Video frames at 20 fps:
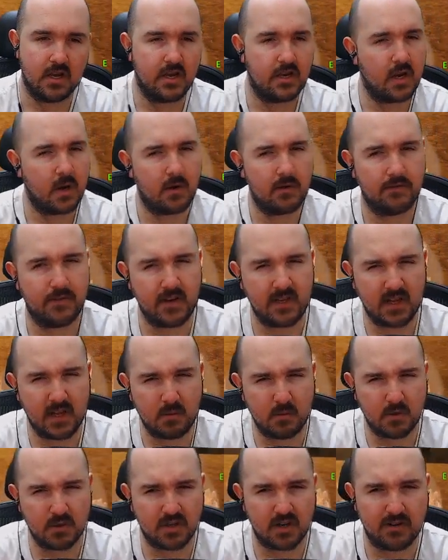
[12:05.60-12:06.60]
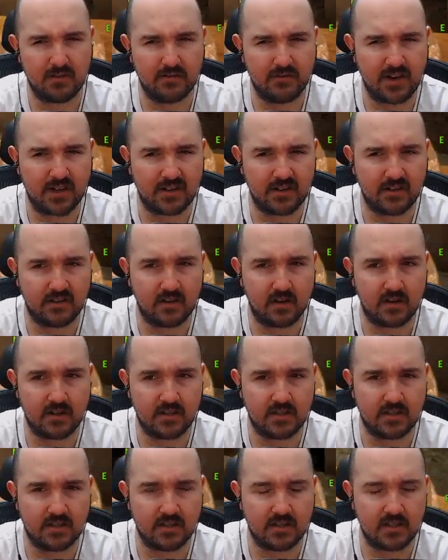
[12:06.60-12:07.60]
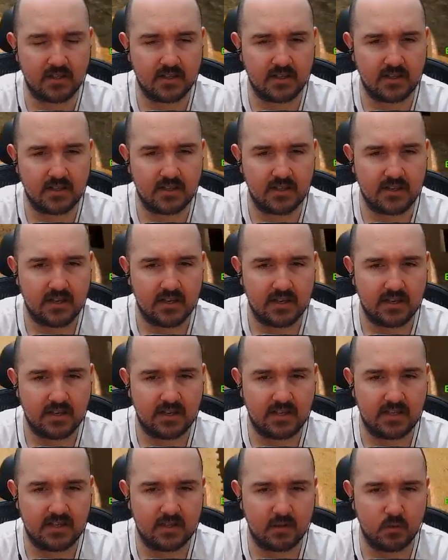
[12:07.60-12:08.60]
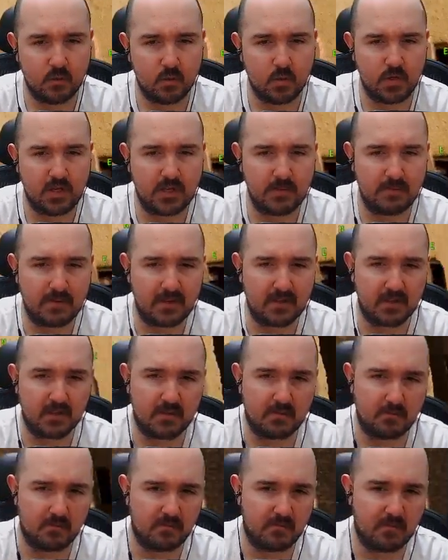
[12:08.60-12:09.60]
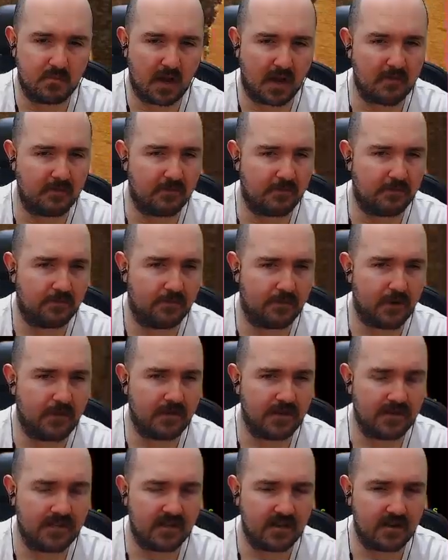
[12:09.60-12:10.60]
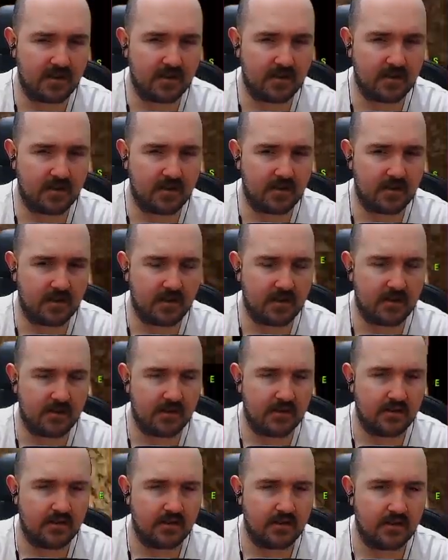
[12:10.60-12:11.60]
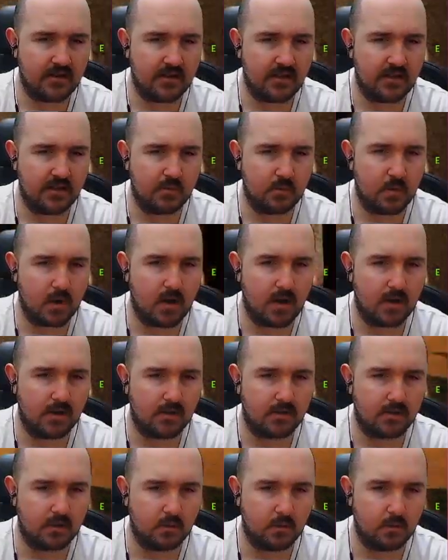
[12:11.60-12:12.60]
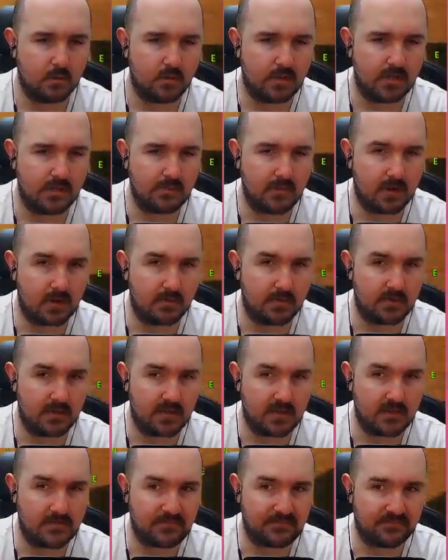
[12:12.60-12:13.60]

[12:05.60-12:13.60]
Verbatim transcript: No, I think there was. I recognise these little woody bits. I'm very certain these were, so these might be...